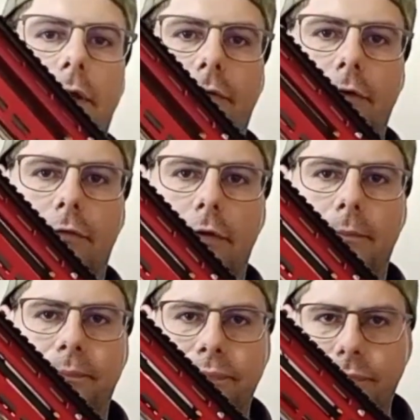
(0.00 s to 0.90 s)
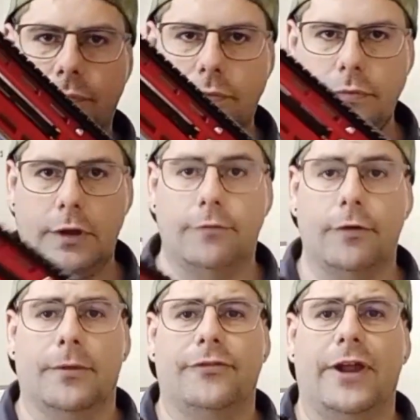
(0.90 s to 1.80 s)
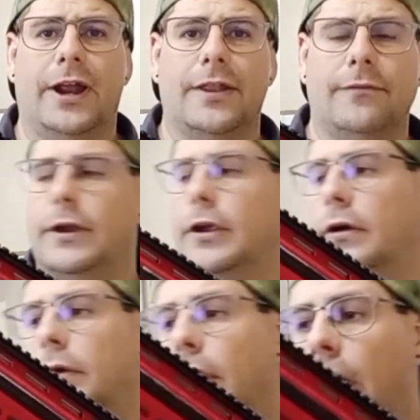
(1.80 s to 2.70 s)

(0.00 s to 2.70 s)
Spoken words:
That's different from the start of the video,